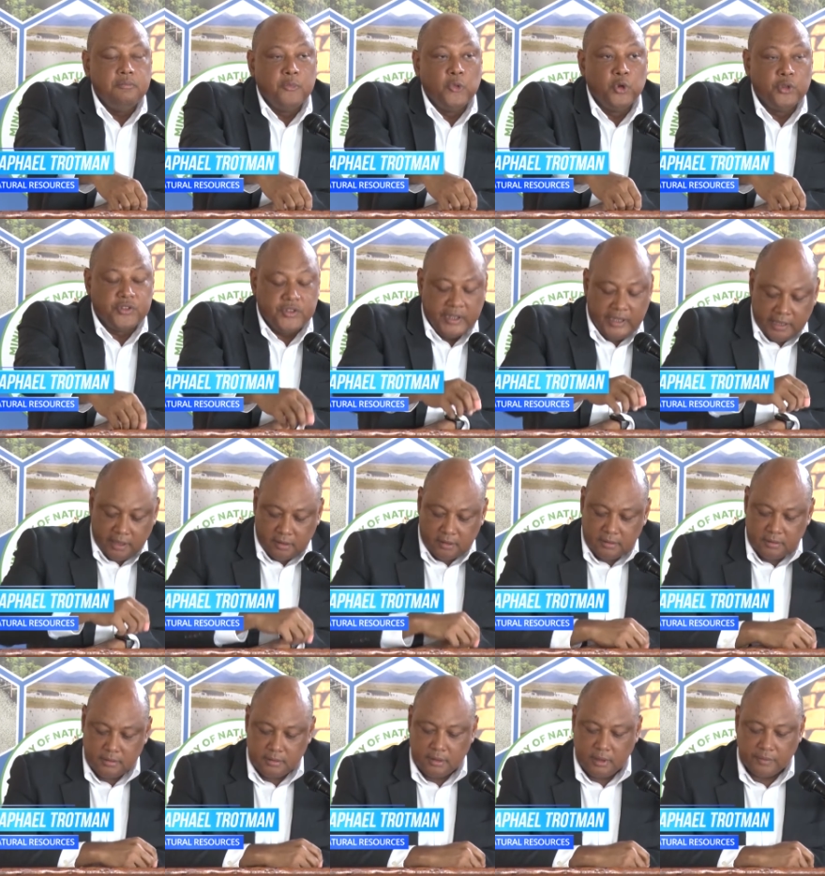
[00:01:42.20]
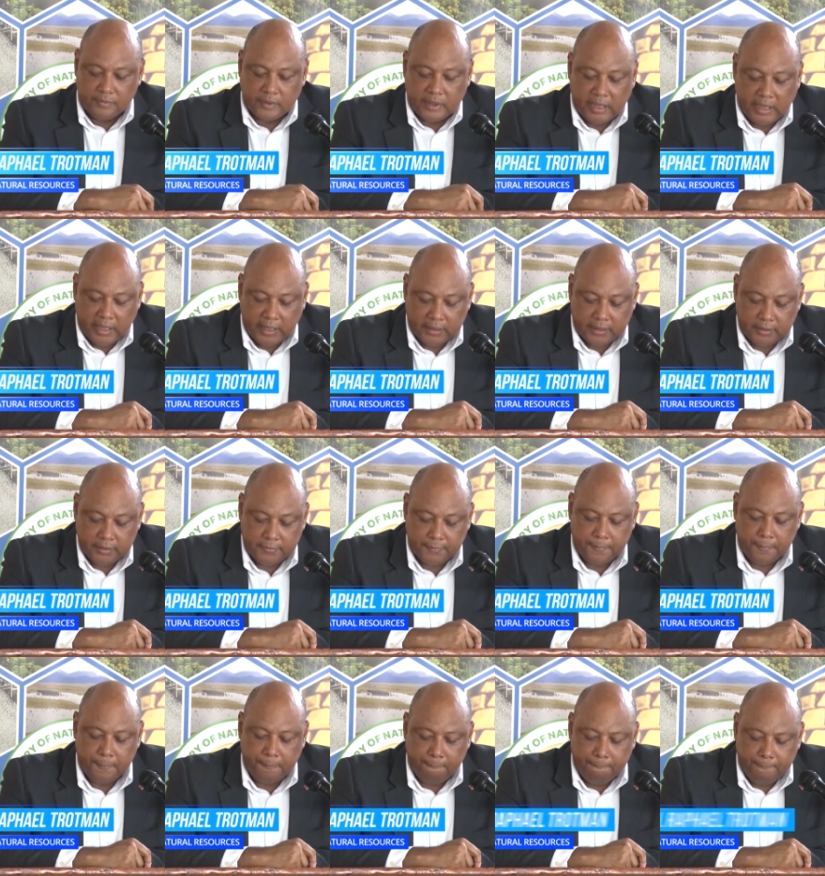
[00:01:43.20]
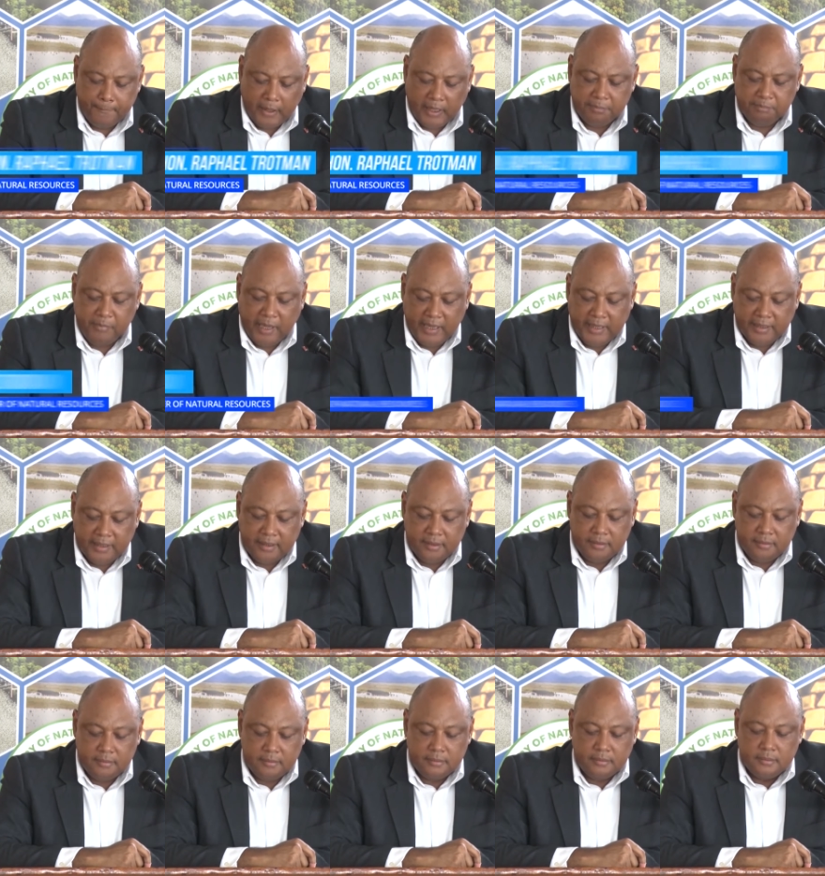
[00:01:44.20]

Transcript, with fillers: mosaic of Guyana, and mining